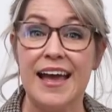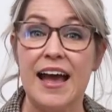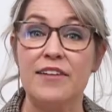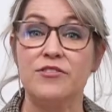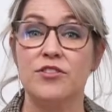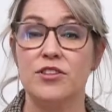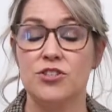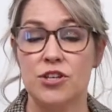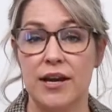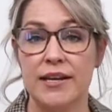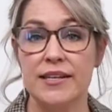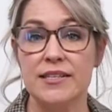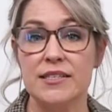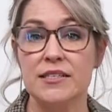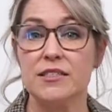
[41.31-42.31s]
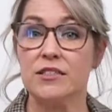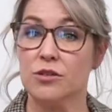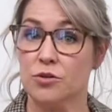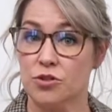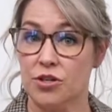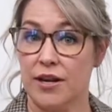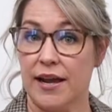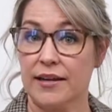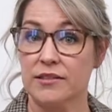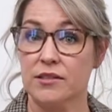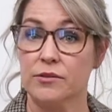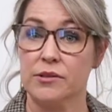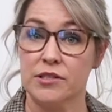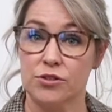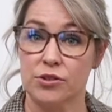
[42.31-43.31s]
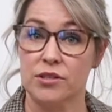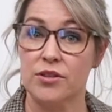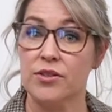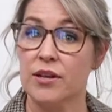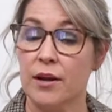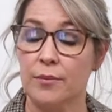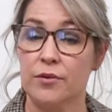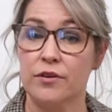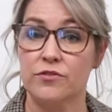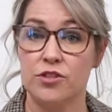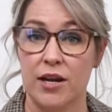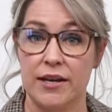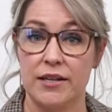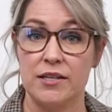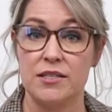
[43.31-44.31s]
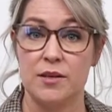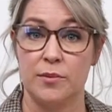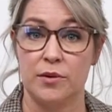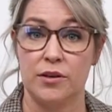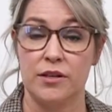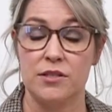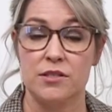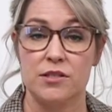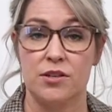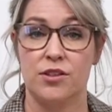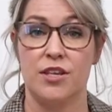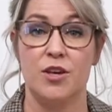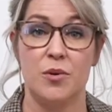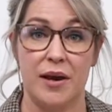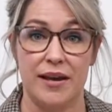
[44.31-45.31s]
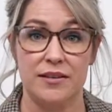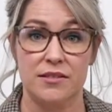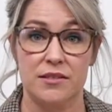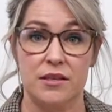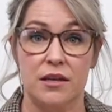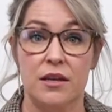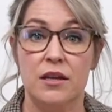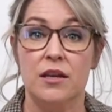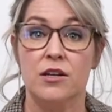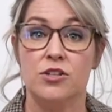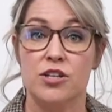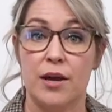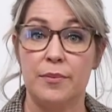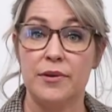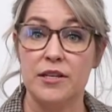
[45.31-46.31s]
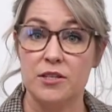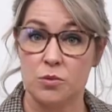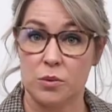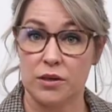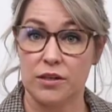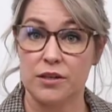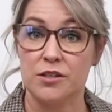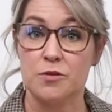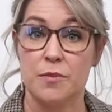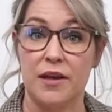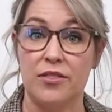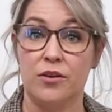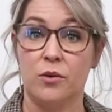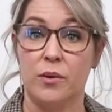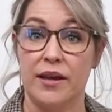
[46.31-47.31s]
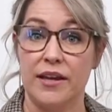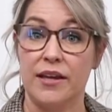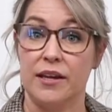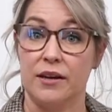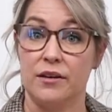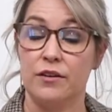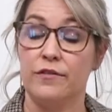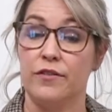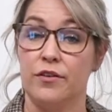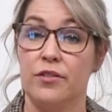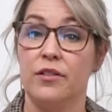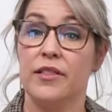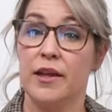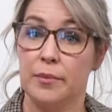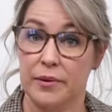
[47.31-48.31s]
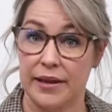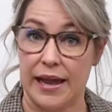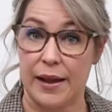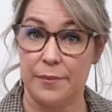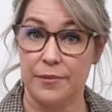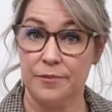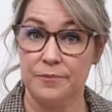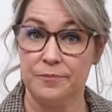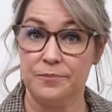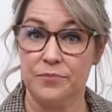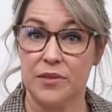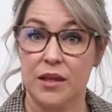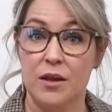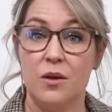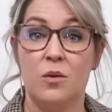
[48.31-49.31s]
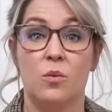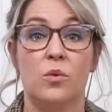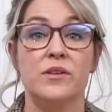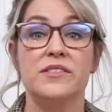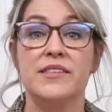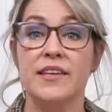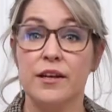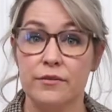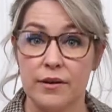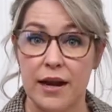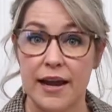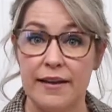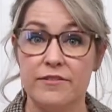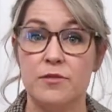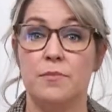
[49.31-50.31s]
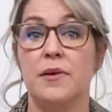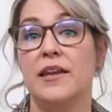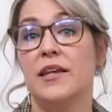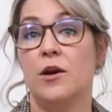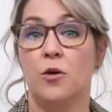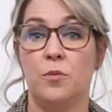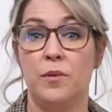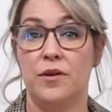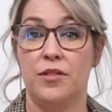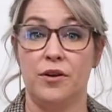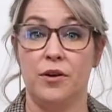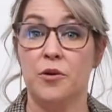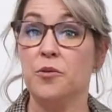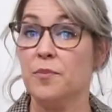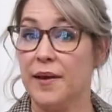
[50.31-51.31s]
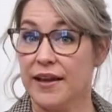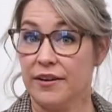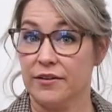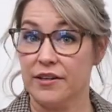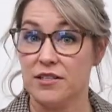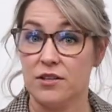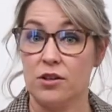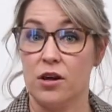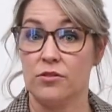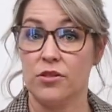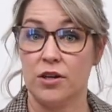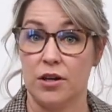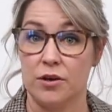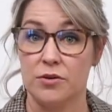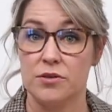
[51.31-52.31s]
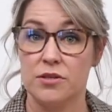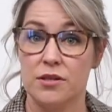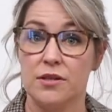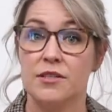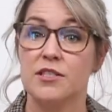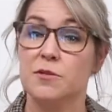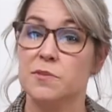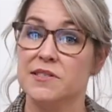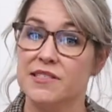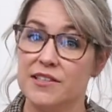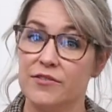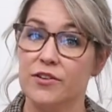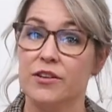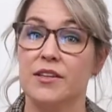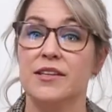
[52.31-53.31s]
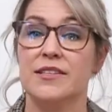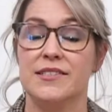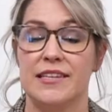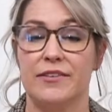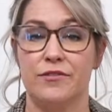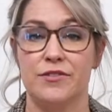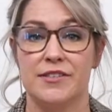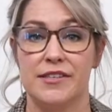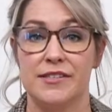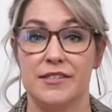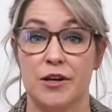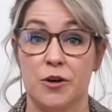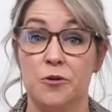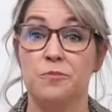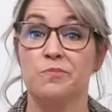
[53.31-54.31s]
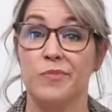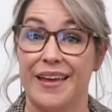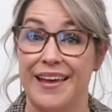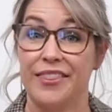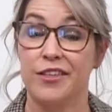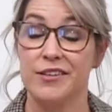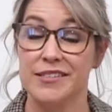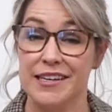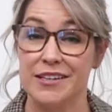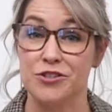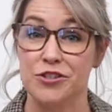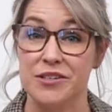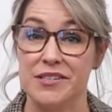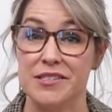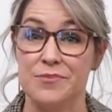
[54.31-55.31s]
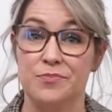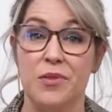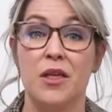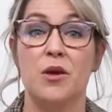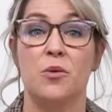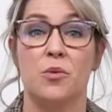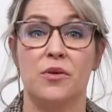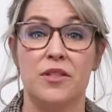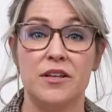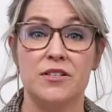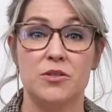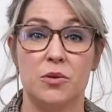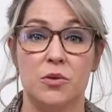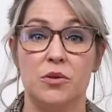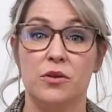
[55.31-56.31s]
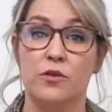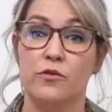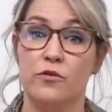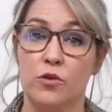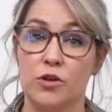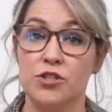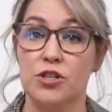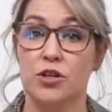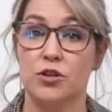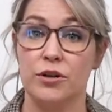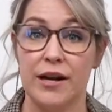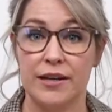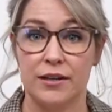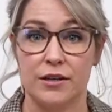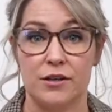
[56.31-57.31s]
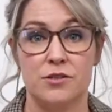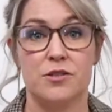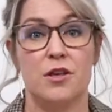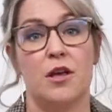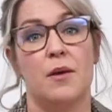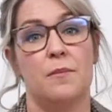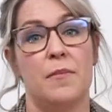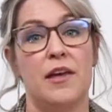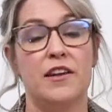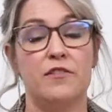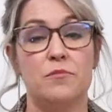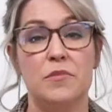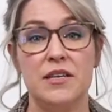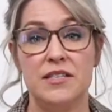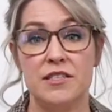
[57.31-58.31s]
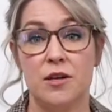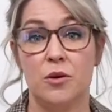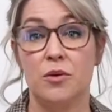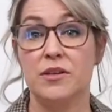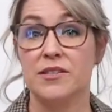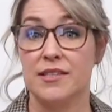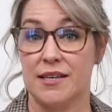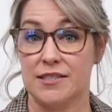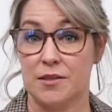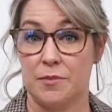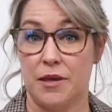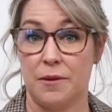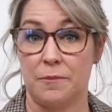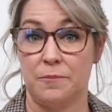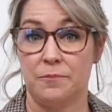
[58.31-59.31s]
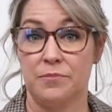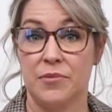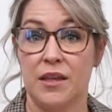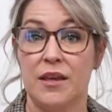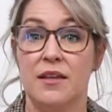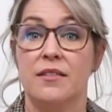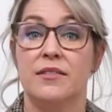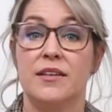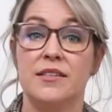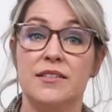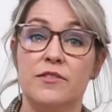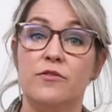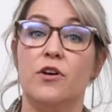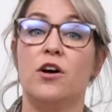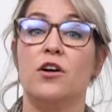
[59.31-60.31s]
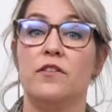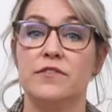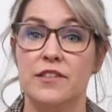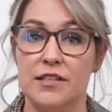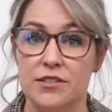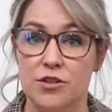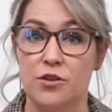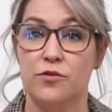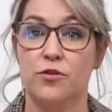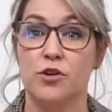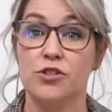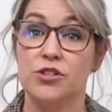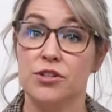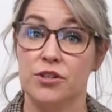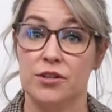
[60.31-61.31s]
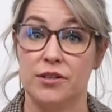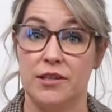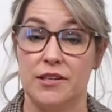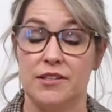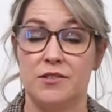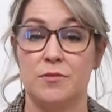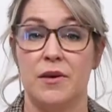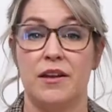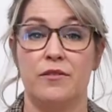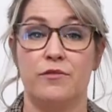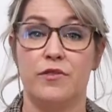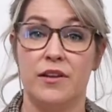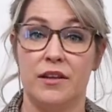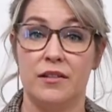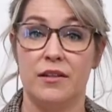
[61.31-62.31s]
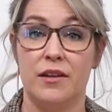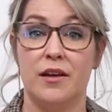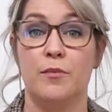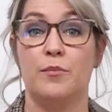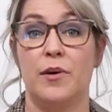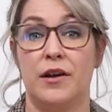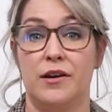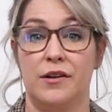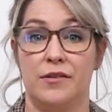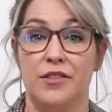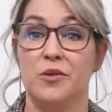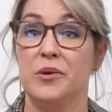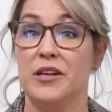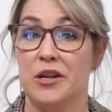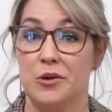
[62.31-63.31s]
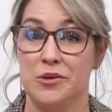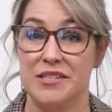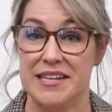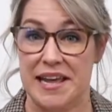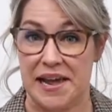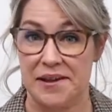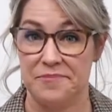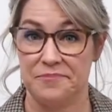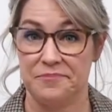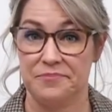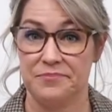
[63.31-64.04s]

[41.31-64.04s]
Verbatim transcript: After the Chinese Exclusion Act, it restricted the number of Chinese immigrants to the U.S., Japanese workers made their way here to fill the labor gap. Once they arrived, many opened their own bakeries along the coast, specifically in San Francisco and Los Angeles, where they sold fortune crackers made of miso and sesame. These evolved into the fortune cookies made of vanilla and butter that we know today.